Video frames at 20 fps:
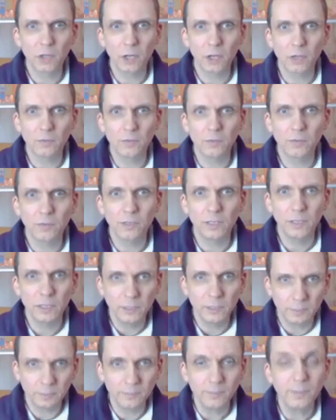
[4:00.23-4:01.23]
of
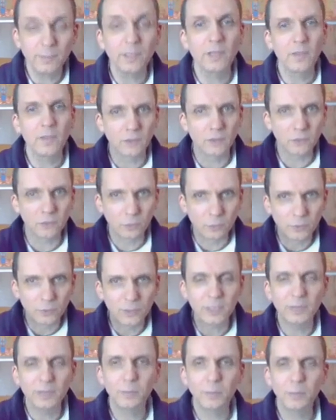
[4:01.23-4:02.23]
Him, the
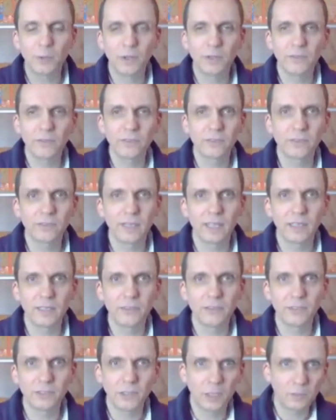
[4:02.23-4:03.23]
Supreme
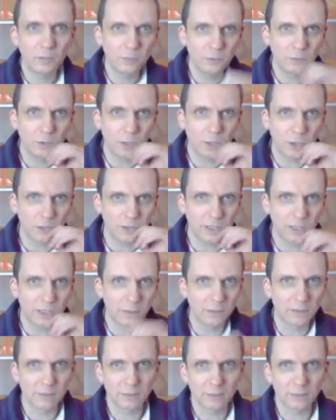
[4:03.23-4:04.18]
Personality of Godhead.